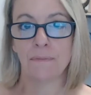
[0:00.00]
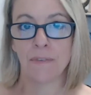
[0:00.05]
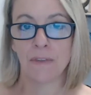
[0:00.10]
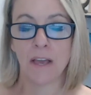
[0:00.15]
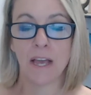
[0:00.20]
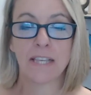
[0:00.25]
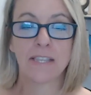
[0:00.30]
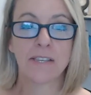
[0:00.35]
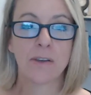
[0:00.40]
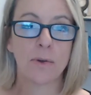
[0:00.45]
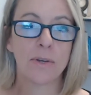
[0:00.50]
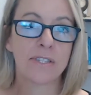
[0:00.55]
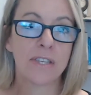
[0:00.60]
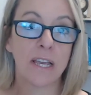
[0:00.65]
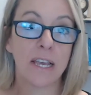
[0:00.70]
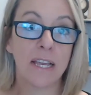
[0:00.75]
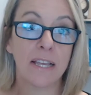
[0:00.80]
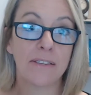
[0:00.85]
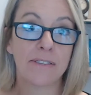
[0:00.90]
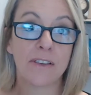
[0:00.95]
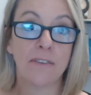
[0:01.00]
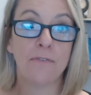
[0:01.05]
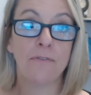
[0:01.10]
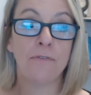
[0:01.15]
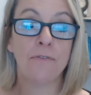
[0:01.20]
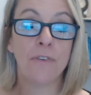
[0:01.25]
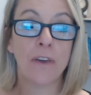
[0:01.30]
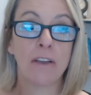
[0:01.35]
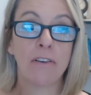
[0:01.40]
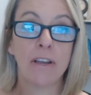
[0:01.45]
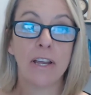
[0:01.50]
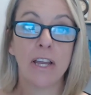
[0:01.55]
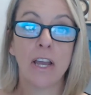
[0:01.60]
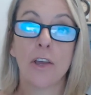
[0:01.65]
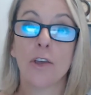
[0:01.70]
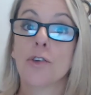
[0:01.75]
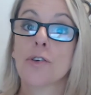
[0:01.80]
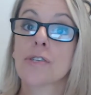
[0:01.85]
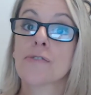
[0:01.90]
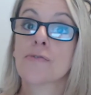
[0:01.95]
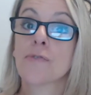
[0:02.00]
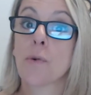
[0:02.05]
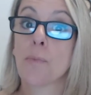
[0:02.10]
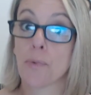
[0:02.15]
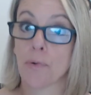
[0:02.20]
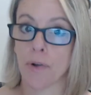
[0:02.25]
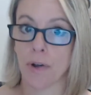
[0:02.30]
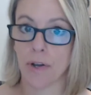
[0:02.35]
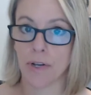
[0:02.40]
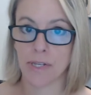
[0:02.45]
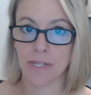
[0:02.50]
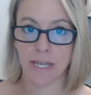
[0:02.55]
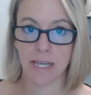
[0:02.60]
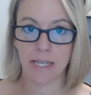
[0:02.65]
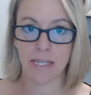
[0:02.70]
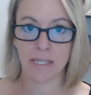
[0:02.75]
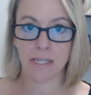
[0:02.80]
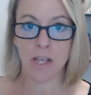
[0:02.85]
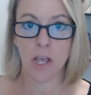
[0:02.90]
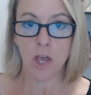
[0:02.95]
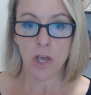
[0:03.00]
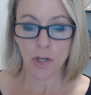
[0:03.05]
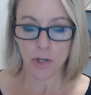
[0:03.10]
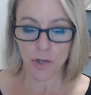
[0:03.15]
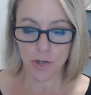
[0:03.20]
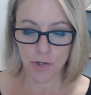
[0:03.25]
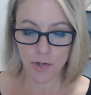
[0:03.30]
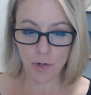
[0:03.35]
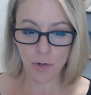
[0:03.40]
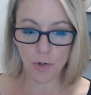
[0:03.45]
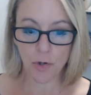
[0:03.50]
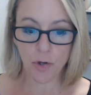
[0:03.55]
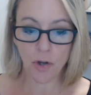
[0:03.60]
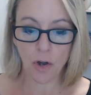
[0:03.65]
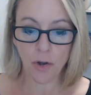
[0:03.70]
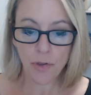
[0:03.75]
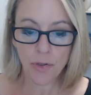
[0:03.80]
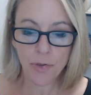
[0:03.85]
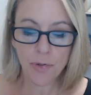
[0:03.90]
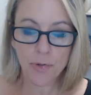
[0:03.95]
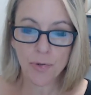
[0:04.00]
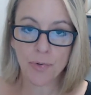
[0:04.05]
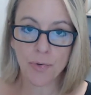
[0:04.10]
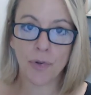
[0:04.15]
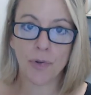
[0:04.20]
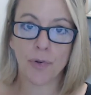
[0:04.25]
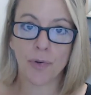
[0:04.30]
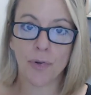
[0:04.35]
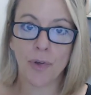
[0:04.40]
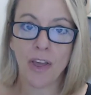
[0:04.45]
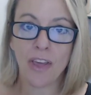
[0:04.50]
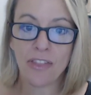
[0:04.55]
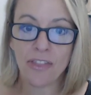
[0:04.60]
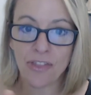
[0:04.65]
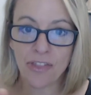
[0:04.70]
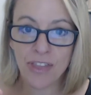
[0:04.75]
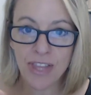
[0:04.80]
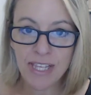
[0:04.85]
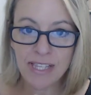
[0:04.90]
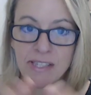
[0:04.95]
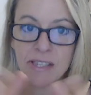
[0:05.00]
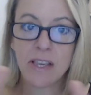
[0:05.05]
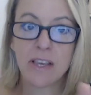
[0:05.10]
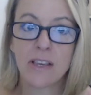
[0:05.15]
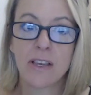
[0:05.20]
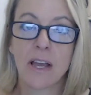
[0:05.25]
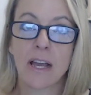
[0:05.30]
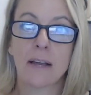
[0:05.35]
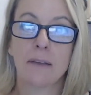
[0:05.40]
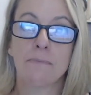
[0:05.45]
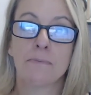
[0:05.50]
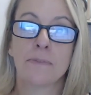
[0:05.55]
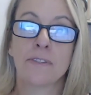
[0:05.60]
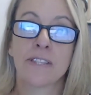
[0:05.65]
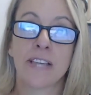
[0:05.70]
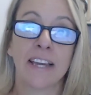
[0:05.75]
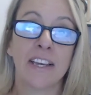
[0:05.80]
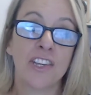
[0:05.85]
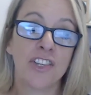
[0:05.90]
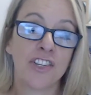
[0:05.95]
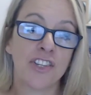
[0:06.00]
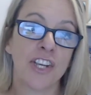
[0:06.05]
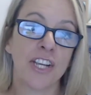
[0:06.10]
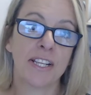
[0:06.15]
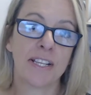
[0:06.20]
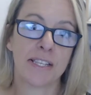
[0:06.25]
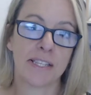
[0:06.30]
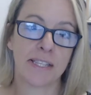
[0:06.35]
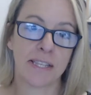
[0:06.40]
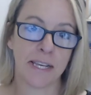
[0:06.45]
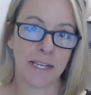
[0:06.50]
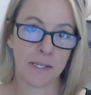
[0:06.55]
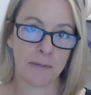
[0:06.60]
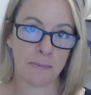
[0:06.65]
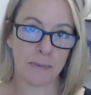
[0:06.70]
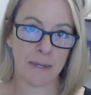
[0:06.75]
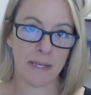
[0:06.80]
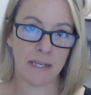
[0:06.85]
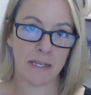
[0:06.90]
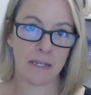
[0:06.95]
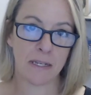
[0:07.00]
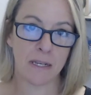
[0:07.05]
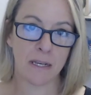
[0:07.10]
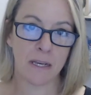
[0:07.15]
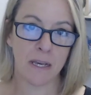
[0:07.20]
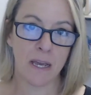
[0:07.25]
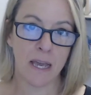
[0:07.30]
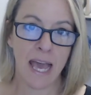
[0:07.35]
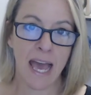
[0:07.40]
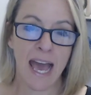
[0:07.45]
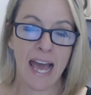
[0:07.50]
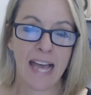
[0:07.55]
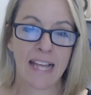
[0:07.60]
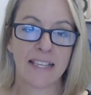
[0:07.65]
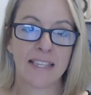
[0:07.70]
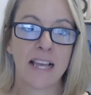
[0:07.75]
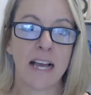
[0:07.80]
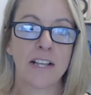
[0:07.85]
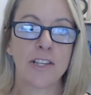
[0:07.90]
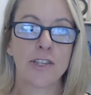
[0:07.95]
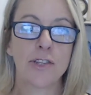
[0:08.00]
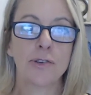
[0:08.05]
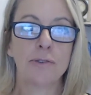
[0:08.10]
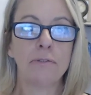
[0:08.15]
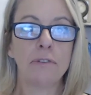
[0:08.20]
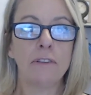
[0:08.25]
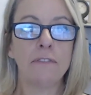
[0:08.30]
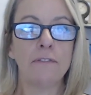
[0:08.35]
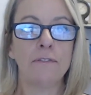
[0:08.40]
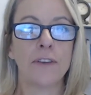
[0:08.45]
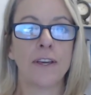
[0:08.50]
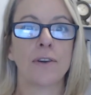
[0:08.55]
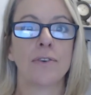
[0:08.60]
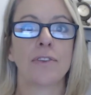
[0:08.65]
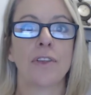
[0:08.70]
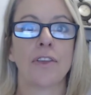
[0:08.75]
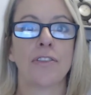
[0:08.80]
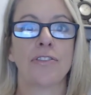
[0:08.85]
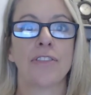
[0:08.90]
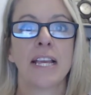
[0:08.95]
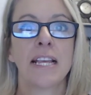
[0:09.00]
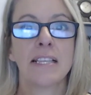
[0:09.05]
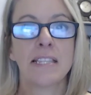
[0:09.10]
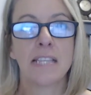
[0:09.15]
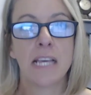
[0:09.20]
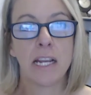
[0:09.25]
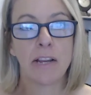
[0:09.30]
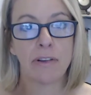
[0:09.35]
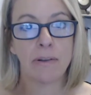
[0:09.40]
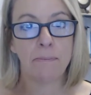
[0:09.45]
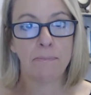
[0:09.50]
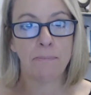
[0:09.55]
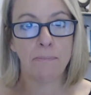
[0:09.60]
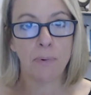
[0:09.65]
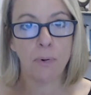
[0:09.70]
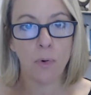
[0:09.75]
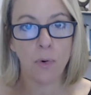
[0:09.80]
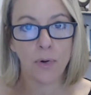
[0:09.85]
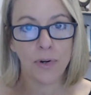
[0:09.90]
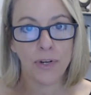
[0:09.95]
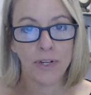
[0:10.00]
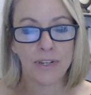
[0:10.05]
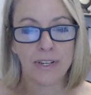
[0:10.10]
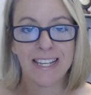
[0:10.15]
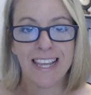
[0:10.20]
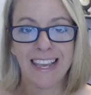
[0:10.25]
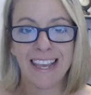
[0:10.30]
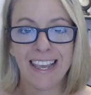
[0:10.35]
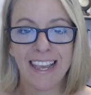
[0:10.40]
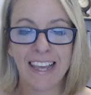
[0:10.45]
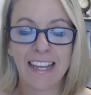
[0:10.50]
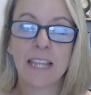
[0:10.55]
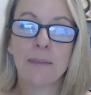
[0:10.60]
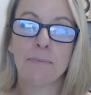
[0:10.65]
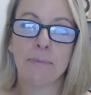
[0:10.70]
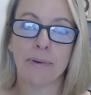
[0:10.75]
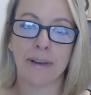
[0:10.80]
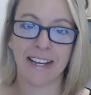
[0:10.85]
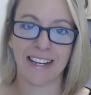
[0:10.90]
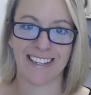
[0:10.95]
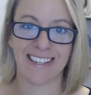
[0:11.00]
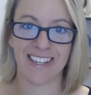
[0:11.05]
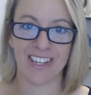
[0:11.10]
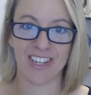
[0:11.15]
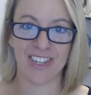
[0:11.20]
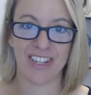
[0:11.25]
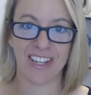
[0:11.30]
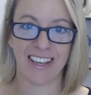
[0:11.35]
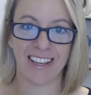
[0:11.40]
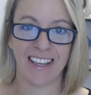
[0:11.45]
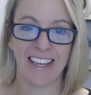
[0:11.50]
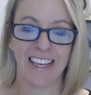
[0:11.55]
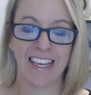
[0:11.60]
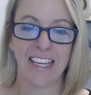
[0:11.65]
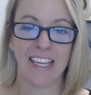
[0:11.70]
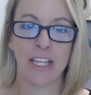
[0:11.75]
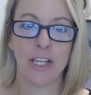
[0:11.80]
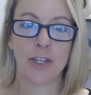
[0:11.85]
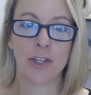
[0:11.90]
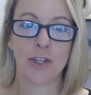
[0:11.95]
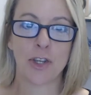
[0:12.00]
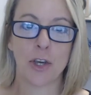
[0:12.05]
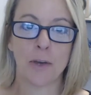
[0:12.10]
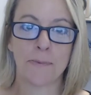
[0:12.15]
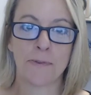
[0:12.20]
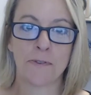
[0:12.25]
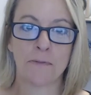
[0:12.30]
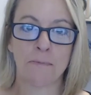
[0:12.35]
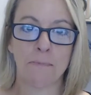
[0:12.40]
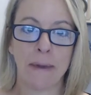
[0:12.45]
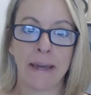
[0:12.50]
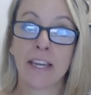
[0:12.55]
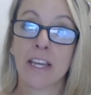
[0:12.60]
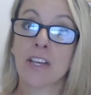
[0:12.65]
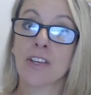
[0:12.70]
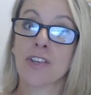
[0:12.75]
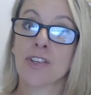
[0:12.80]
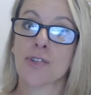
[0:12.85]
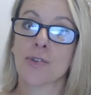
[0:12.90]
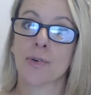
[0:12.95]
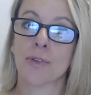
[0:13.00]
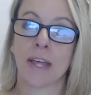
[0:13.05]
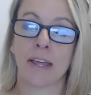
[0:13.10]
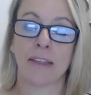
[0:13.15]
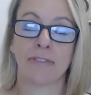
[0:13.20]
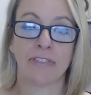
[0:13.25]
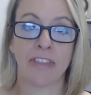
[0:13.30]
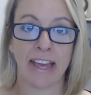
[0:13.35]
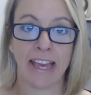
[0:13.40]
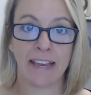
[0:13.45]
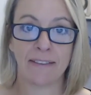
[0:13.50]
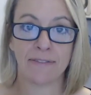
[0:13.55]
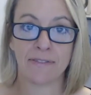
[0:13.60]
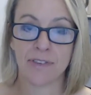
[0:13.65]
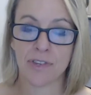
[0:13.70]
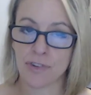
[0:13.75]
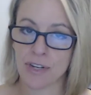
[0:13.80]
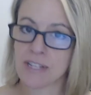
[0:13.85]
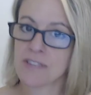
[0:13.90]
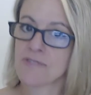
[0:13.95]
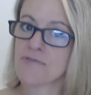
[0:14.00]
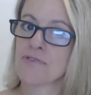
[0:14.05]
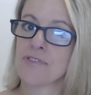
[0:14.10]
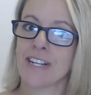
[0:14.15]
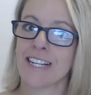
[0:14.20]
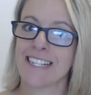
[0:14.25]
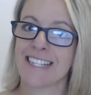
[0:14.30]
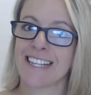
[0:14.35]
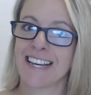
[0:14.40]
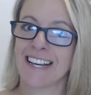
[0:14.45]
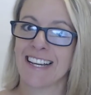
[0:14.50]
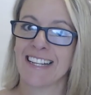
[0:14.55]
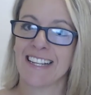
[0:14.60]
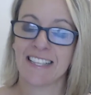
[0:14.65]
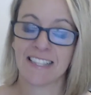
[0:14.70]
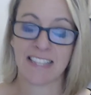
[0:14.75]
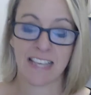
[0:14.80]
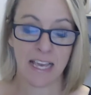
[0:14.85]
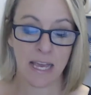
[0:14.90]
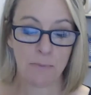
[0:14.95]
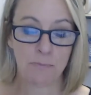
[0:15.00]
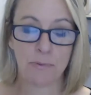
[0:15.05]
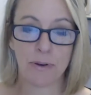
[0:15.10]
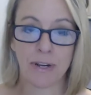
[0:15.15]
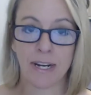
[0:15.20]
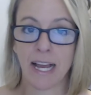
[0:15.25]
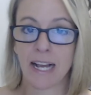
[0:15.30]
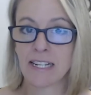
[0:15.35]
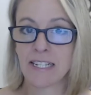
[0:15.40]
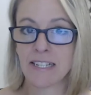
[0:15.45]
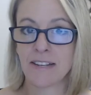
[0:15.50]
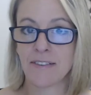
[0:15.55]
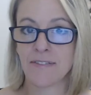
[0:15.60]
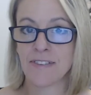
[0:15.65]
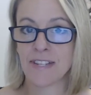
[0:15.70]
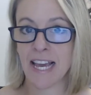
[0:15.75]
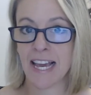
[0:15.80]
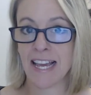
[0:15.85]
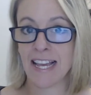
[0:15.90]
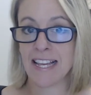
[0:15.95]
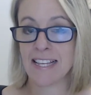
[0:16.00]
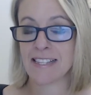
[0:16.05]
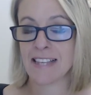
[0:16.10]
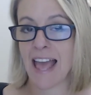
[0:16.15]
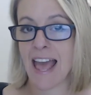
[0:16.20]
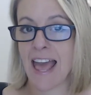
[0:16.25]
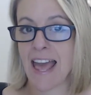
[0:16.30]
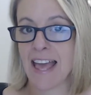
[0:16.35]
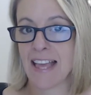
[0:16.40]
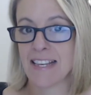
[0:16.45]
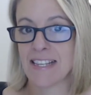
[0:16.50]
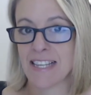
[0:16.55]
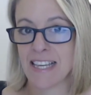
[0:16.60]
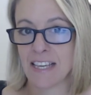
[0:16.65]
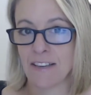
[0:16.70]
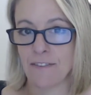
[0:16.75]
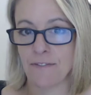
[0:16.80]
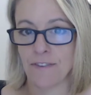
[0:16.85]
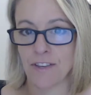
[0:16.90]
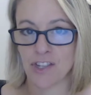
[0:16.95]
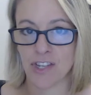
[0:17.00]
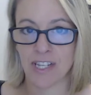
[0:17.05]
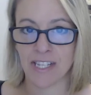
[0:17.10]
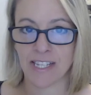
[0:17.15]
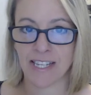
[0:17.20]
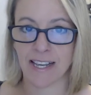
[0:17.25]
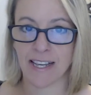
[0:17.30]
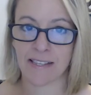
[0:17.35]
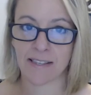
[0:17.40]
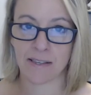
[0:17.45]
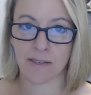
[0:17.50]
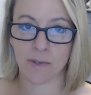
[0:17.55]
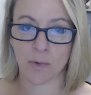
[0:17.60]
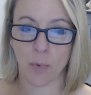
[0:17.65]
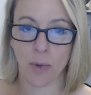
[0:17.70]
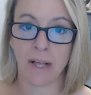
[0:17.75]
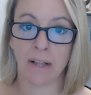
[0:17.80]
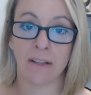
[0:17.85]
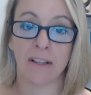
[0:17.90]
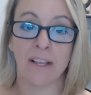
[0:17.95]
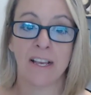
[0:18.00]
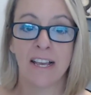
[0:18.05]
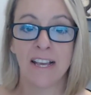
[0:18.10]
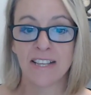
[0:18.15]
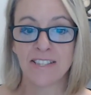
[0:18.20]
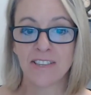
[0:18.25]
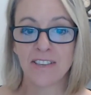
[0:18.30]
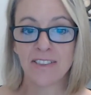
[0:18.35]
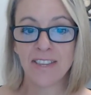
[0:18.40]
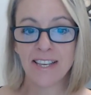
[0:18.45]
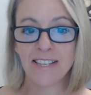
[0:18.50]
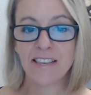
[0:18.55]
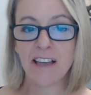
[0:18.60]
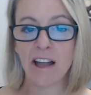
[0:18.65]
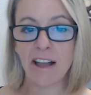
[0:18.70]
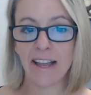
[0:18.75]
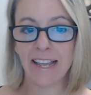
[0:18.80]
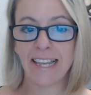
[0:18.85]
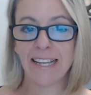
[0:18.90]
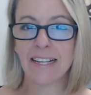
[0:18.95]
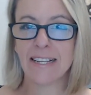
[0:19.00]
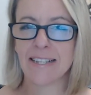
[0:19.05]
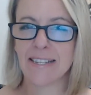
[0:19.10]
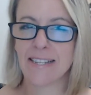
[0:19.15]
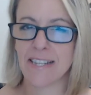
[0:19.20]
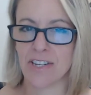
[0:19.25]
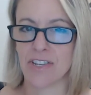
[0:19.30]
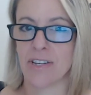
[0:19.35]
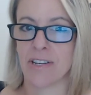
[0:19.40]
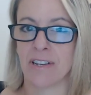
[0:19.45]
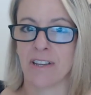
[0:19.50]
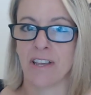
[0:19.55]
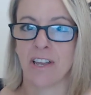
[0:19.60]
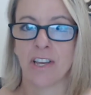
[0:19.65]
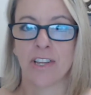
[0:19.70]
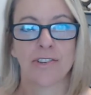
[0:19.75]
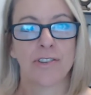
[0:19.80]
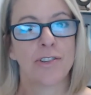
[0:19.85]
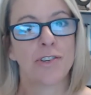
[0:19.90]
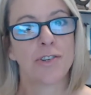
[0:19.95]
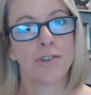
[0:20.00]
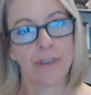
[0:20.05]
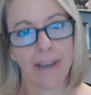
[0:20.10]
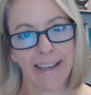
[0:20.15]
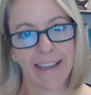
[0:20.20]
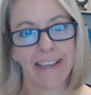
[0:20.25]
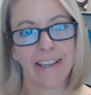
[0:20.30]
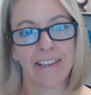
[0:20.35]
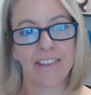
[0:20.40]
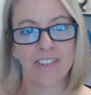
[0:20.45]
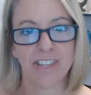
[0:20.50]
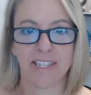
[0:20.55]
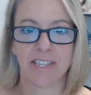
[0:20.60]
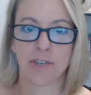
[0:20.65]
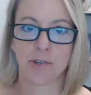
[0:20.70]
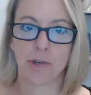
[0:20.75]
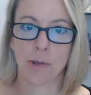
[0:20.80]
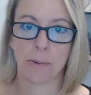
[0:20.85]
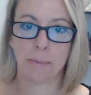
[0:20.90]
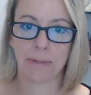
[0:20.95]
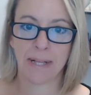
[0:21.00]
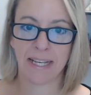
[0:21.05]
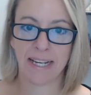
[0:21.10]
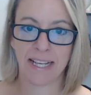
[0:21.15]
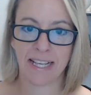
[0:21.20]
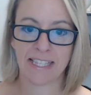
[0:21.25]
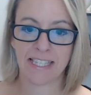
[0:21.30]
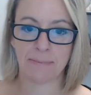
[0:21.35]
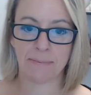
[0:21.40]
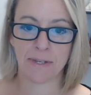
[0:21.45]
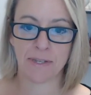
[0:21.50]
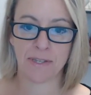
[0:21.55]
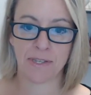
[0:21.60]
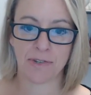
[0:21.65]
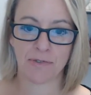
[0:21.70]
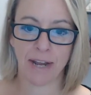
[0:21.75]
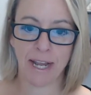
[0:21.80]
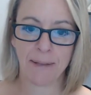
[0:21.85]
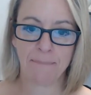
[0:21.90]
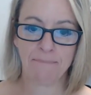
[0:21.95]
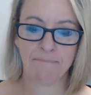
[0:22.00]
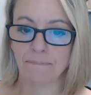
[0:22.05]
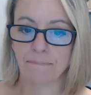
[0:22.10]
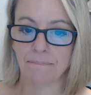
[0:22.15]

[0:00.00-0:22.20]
And so it's a very useful process to go through this day sheet assessment and start to reveal the things that are important to any practitioner in terms of making sure that they have stress-free days, productive days, and efficient days as well. So these are in addition to tracking just the treatment plan acceptance rate.